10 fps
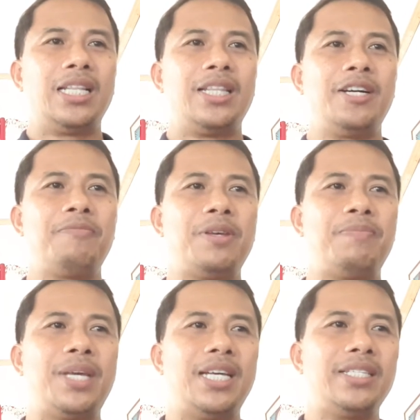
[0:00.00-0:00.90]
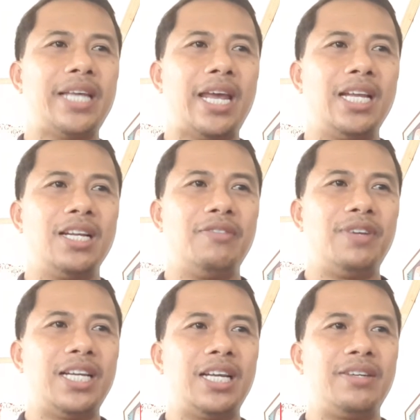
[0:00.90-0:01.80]
There may be a sale
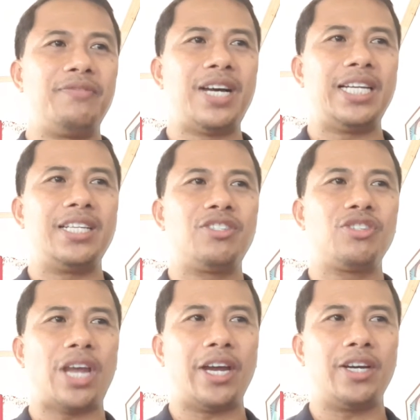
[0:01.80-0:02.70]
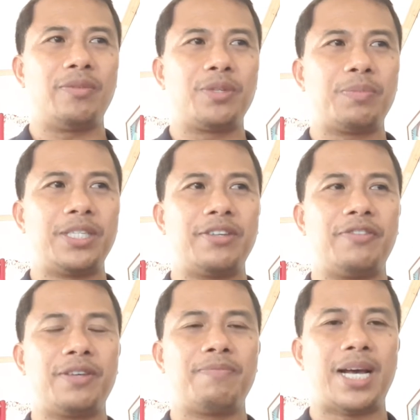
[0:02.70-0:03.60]
of an undivided share of
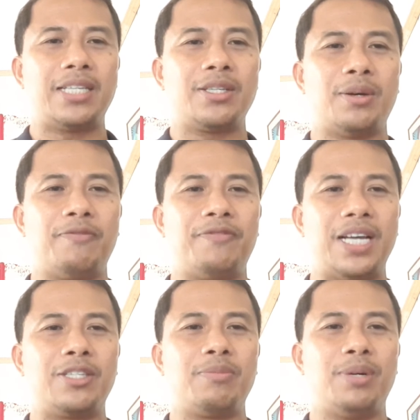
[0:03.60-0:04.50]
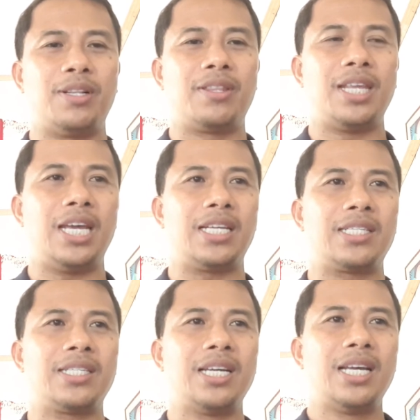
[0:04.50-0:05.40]
specific mass of fungible
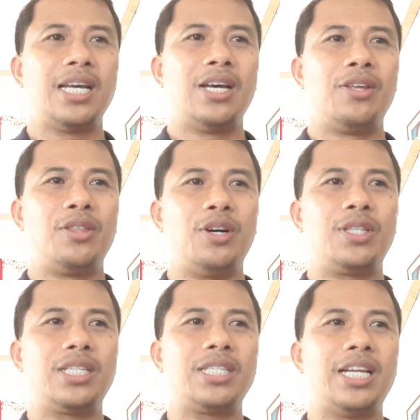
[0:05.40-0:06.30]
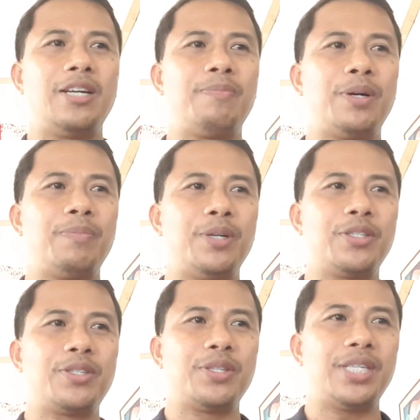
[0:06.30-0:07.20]
things, though the seller
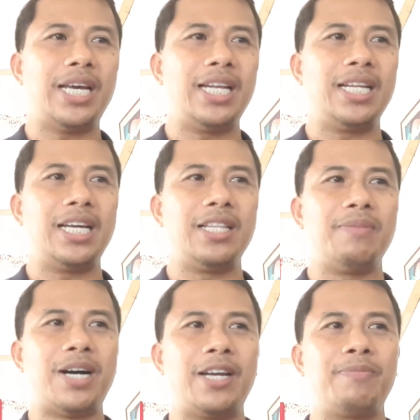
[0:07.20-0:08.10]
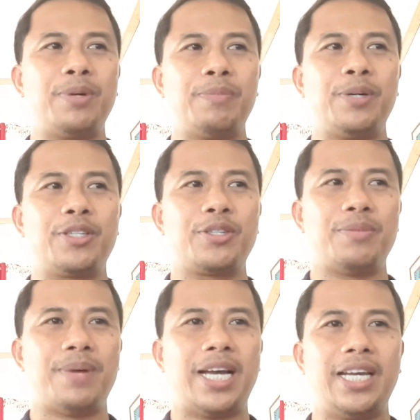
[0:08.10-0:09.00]
purports to sell and the buyer purports
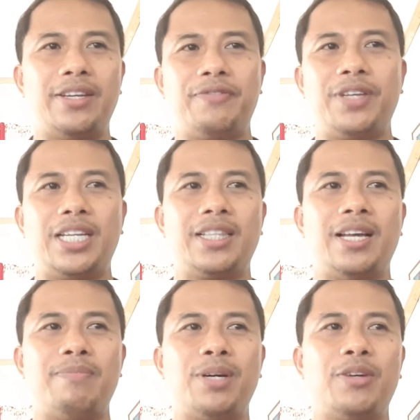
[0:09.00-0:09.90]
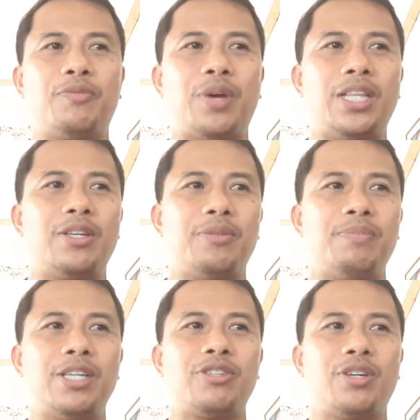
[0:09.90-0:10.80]
to buy a definite number of weight or
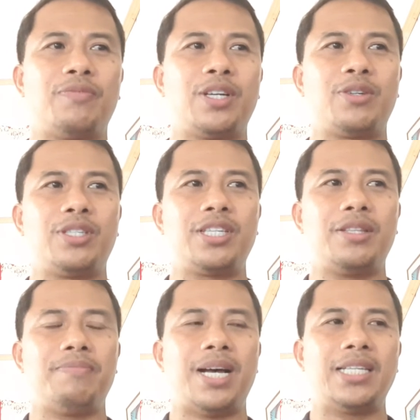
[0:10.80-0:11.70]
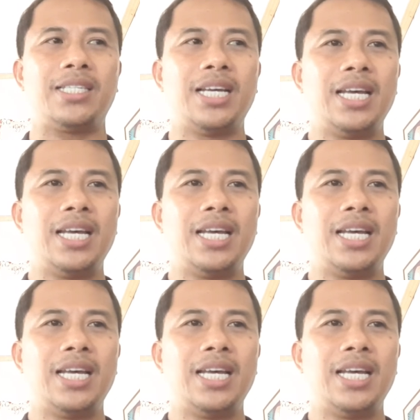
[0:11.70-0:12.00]
measure of the goods in the mass,